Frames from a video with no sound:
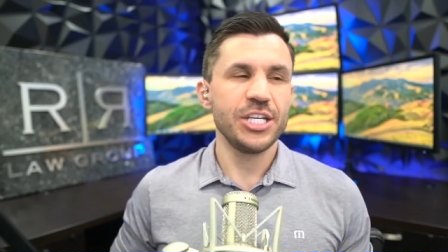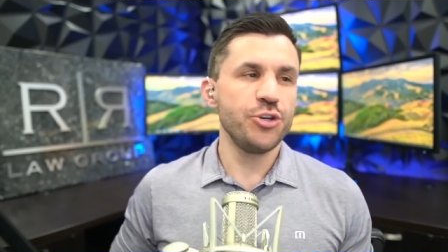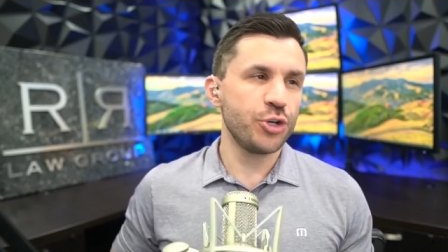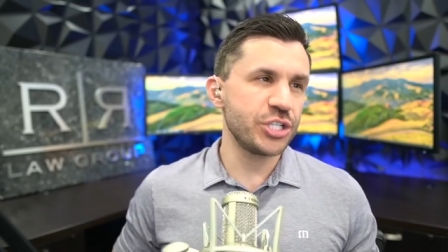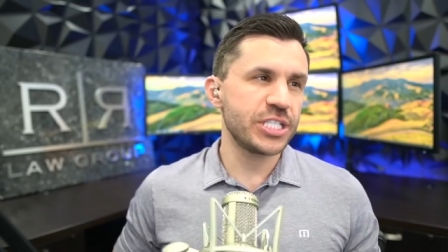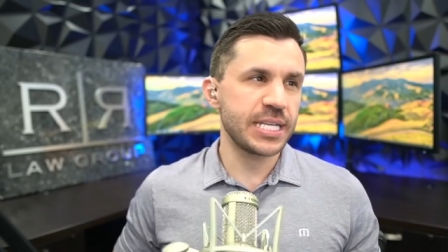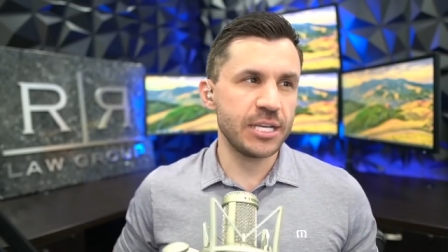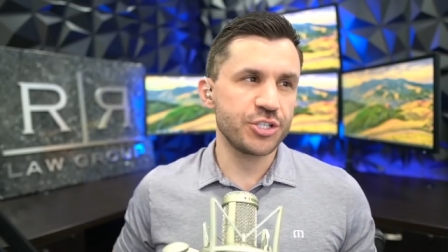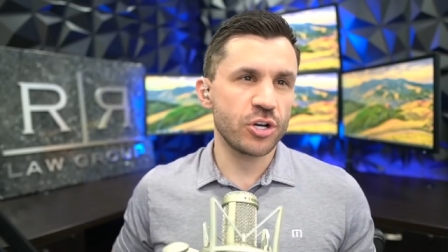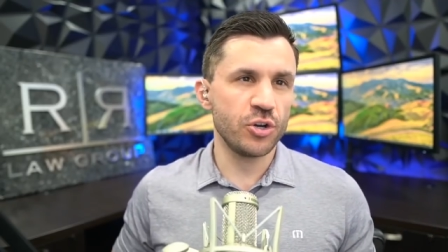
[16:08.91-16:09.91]
You could say
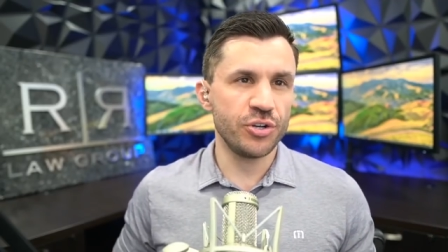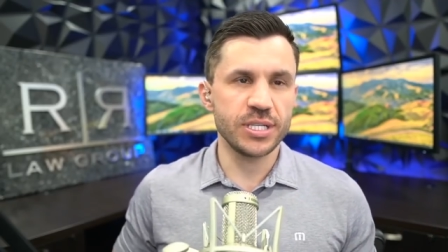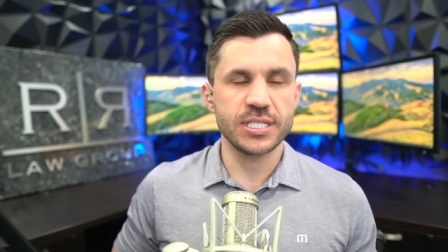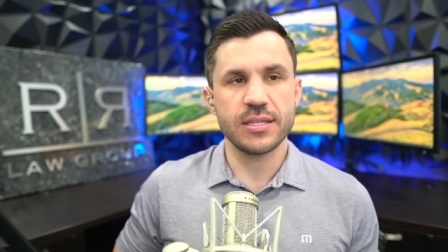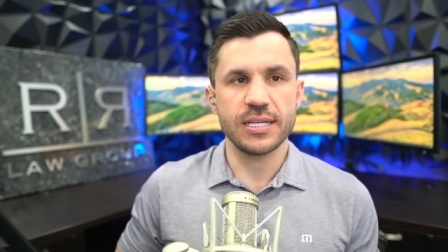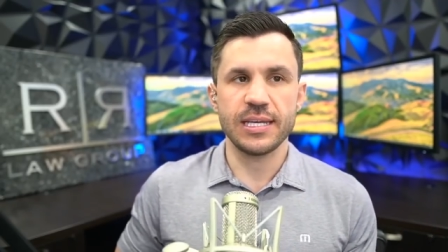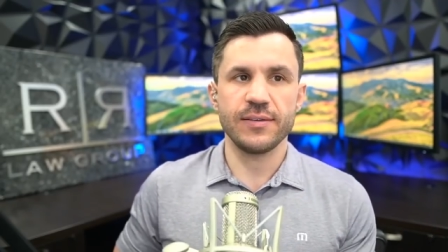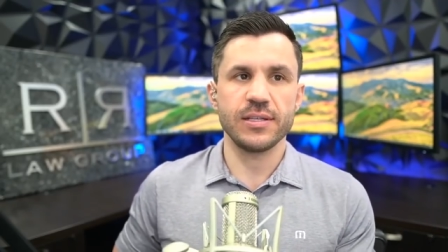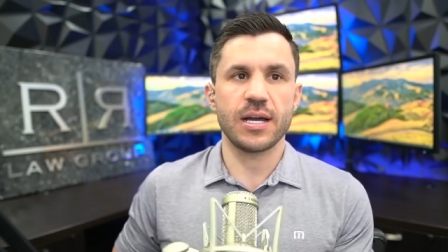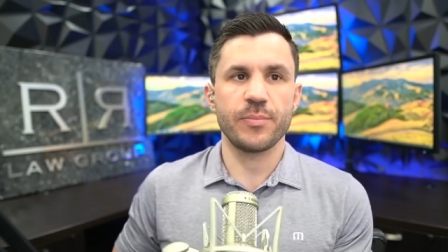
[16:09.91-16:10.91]
so. You could say
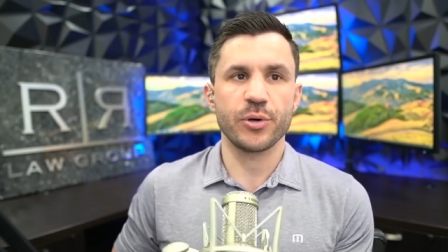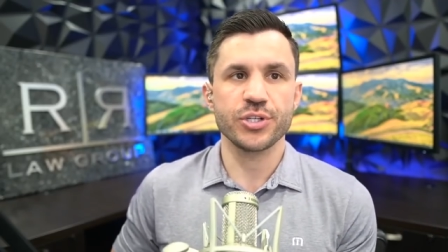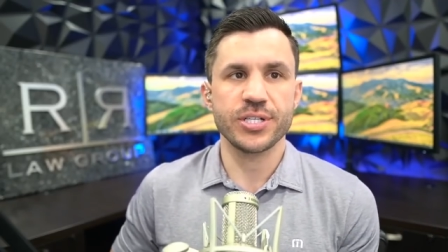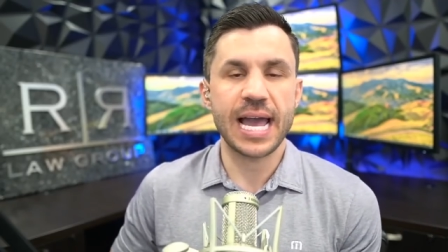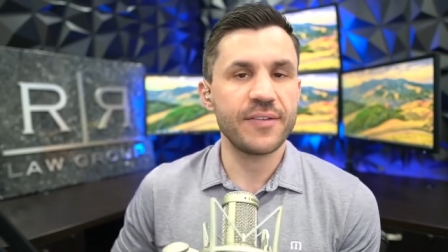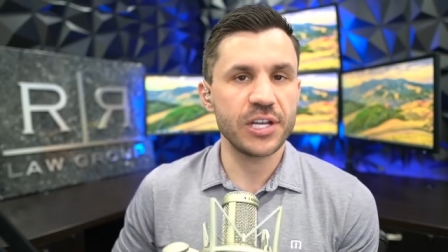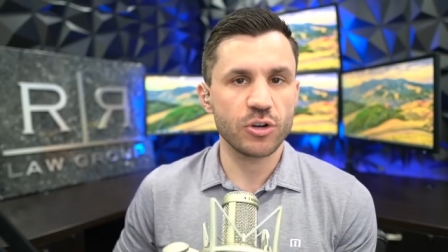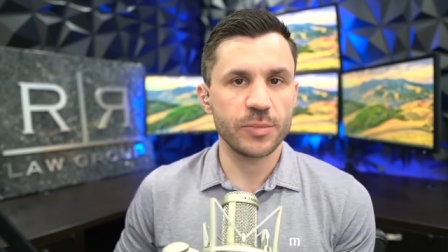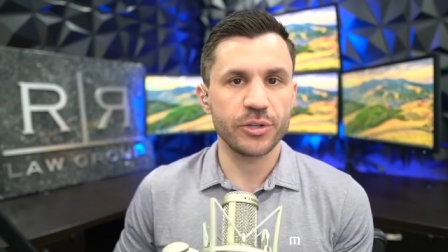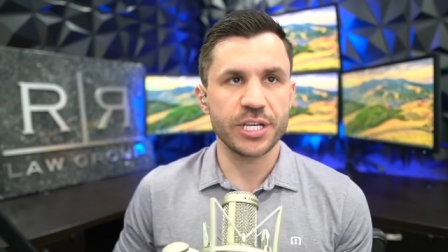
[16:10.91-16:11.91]
that a person having
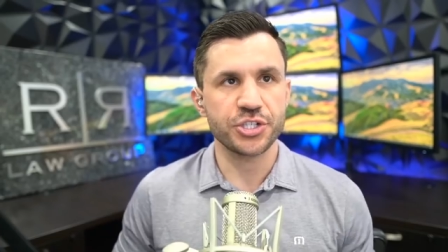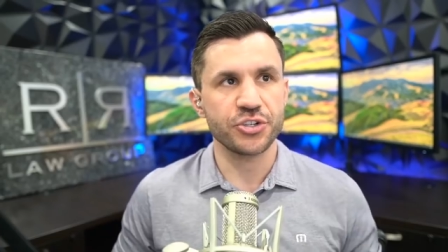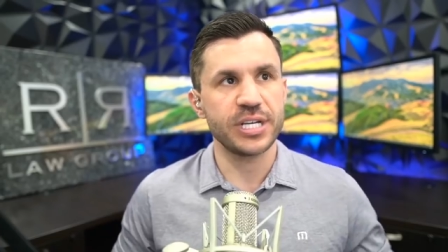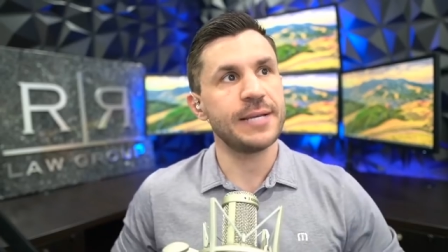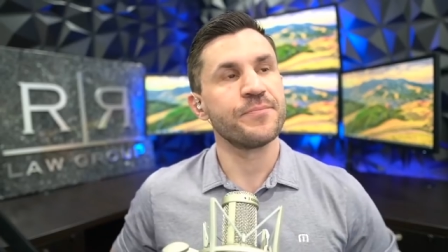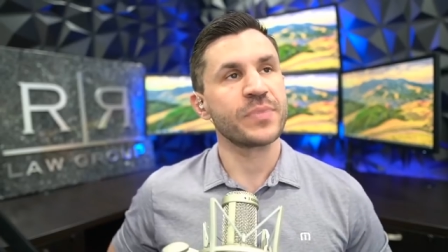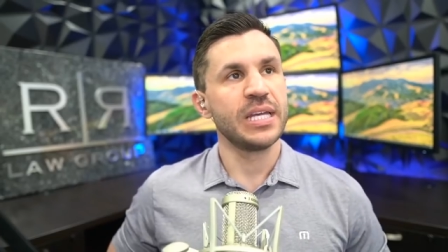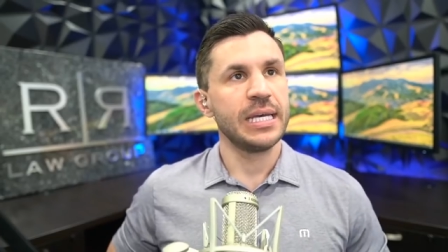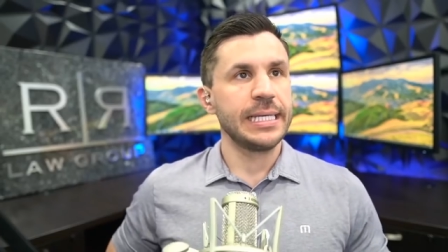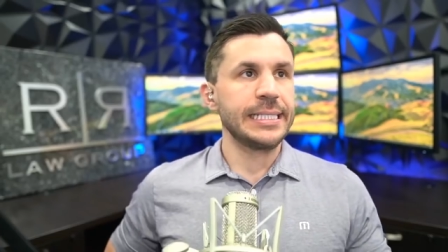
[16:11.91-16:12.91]
criminal history
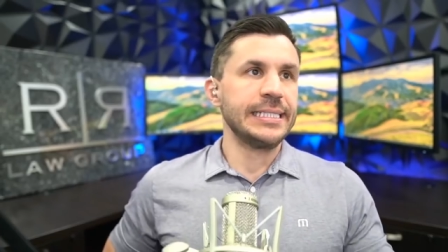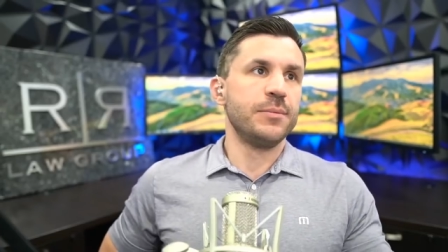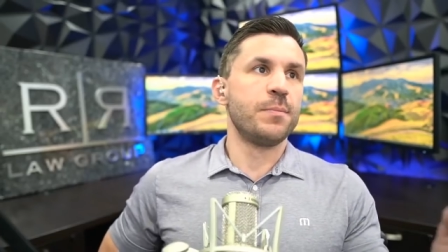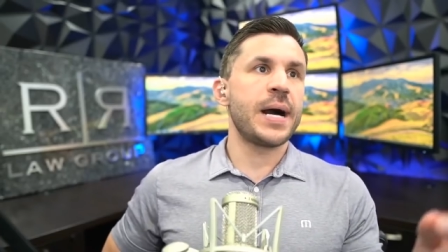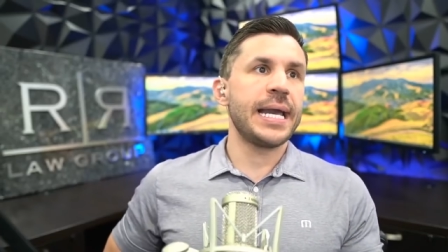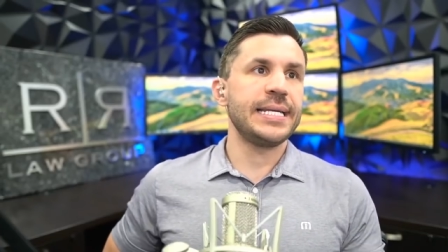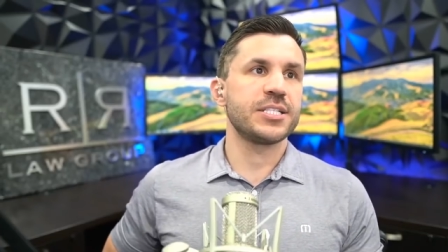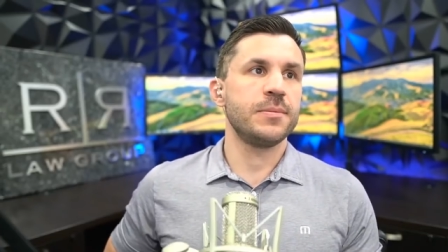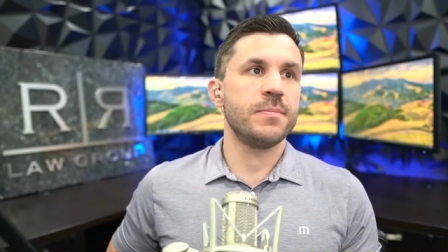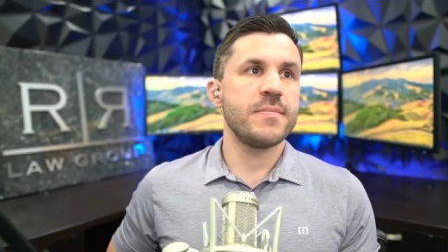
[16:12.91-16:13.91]

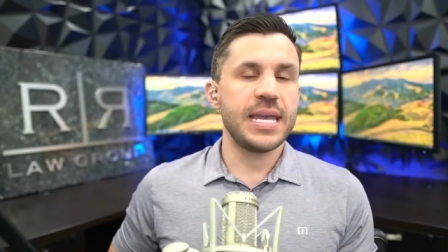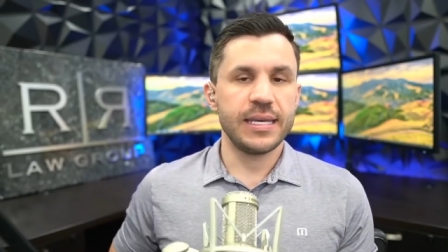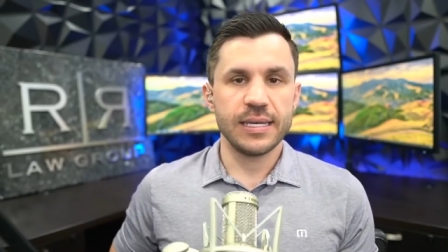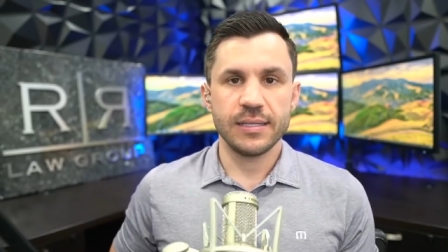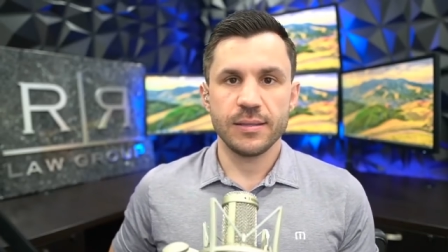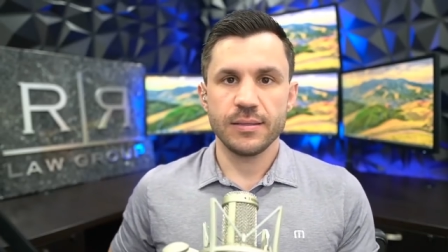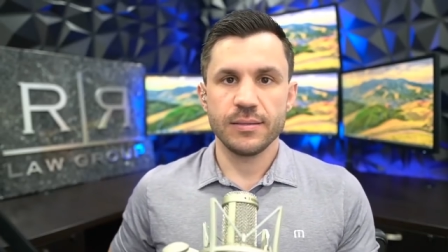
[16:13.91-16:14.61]
might make it